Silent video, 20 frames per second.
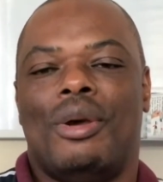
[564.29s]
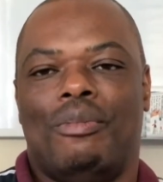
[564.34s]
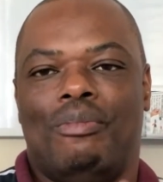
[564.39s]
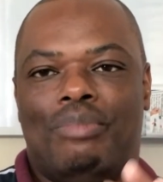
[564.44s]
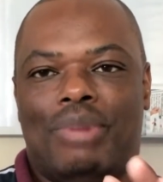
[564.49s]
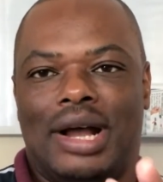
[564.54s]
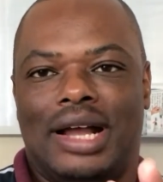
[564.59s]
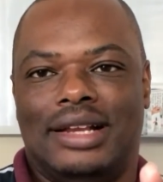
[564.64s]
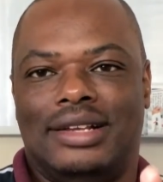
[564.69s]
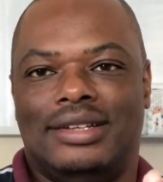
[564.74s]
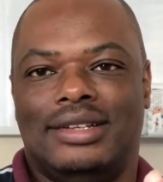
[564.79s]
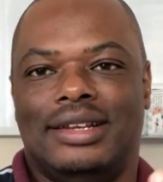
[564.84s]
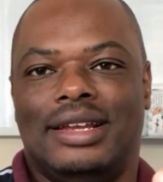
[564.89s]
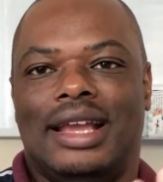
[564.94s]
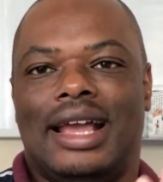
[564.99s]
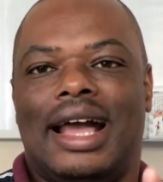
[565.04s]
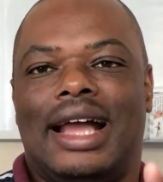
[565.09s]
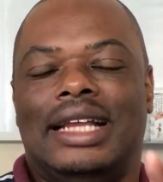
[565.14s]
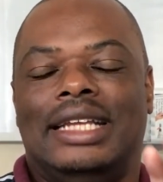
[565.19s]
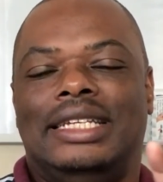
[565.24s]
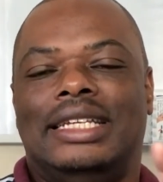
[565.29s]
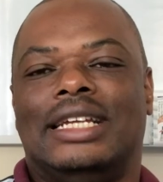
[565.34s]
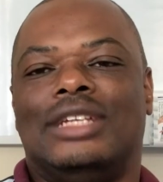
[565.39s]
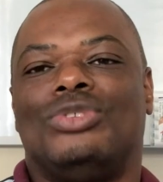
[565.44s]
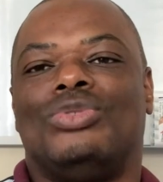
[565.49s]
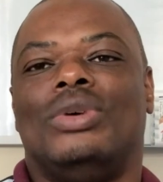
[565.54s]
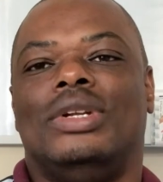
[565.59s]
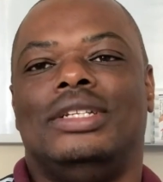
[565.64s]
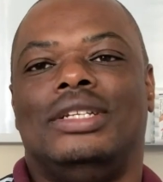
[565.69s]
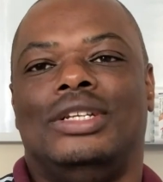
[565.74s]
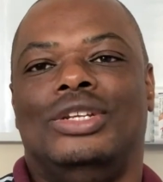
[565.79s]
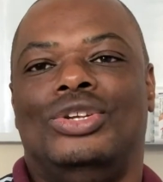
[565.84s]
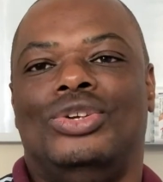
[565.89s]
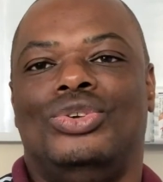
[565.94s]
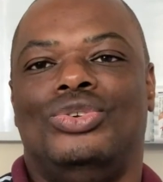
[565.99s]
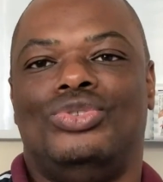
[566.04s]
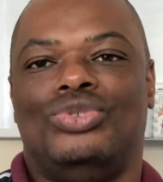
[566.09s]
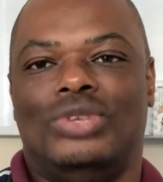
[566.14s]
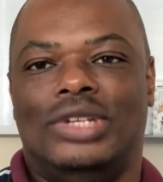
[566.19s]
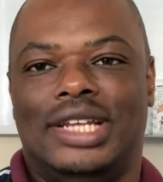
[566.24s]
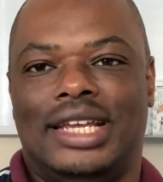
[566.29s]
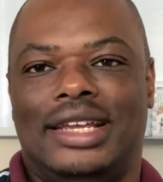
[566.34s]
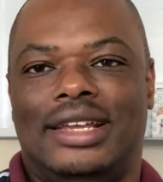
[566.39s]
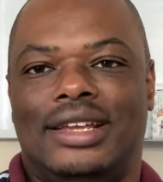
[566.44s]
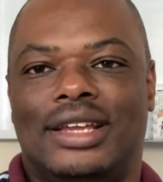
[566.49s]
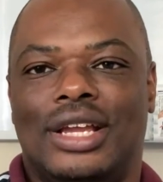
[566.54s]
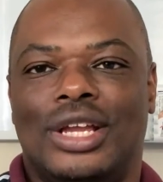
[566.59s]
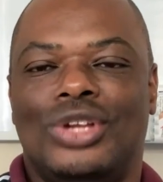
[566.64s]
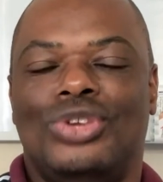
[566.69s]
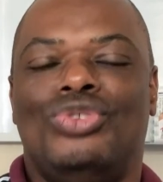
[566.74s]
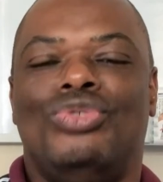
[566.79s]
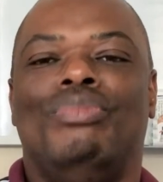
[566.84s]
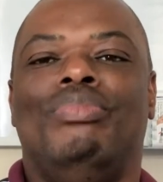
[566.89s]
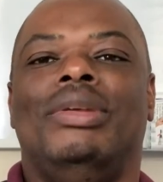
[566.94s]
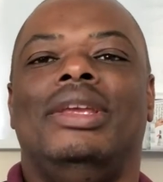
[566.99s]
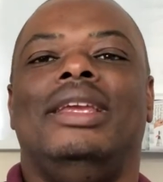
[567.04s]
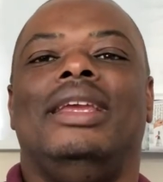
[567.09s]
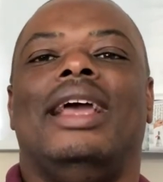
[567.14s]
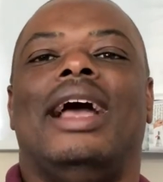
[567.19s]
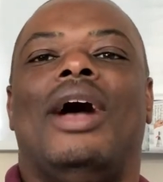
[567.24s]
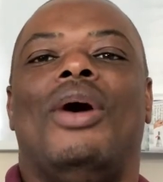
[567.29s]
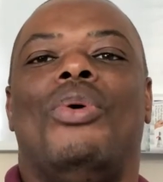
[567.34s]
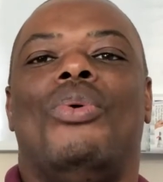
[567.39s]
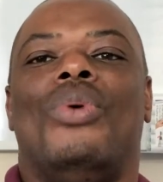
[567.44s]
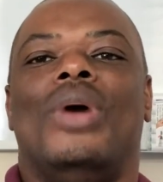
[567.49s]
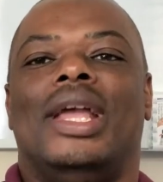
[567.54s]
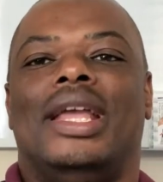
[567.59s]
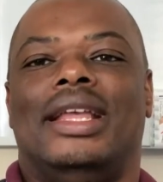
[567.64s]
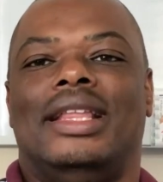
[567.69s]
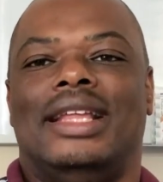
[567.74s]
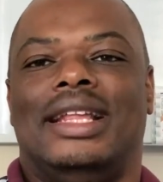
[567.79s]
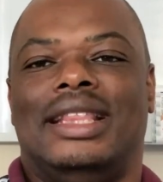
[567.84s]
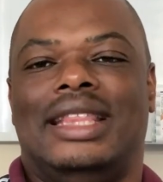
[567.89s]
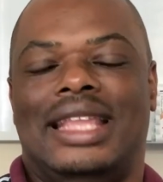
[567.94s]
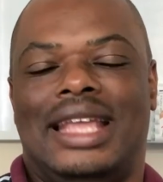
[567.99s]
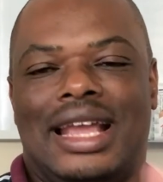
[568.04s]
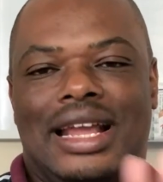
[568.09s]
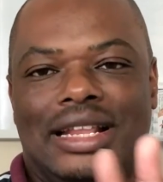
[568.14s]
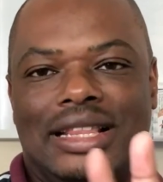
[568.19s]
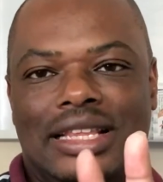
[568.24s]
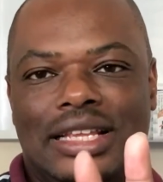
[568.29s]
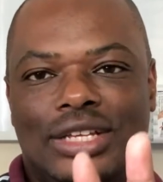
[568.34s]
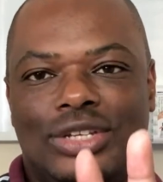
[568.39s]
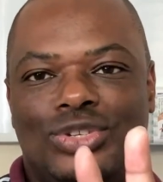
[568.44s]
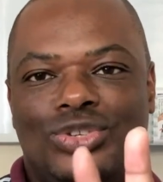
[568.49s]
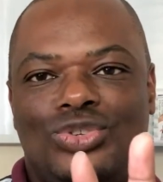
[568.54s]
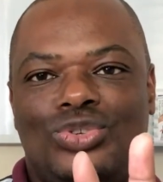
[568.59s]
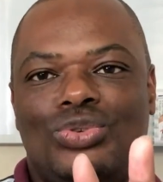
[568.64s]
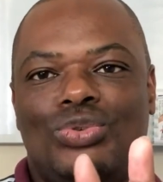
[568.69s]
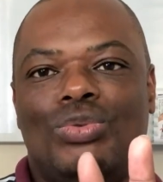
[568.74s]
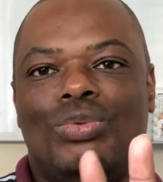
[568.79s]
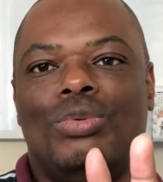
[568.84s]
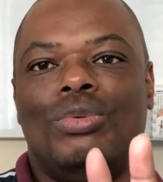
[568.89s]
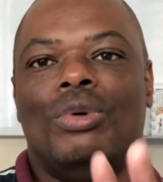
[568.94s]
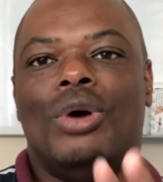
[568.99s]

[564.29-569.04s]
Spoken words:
But I just wanted you today to be aware that there are these two